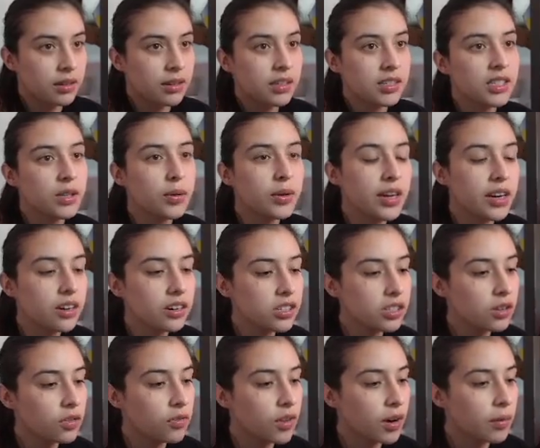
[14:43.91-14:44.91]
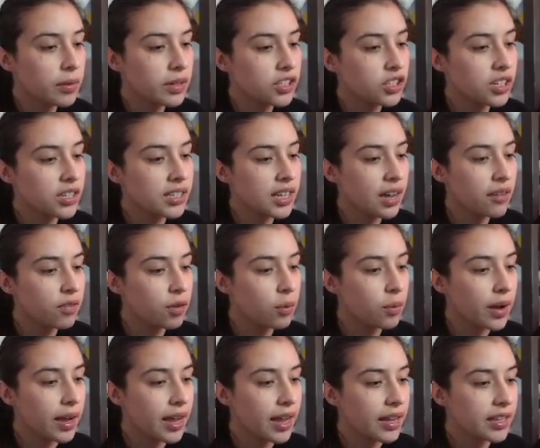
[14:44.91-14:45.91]
So in here so far, we just have a
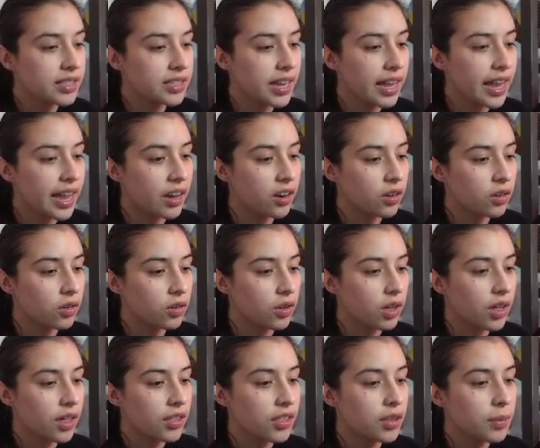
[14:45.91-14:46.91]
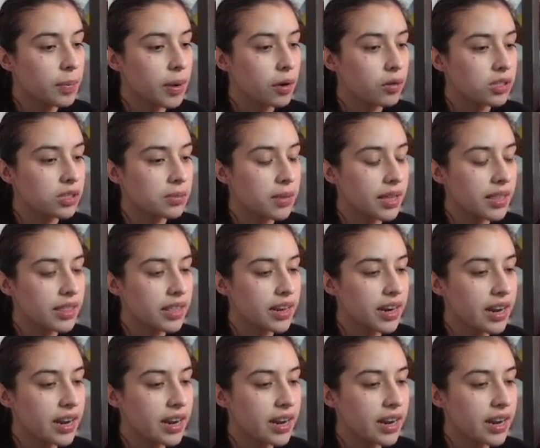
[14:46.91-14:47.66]
way to handle the post method,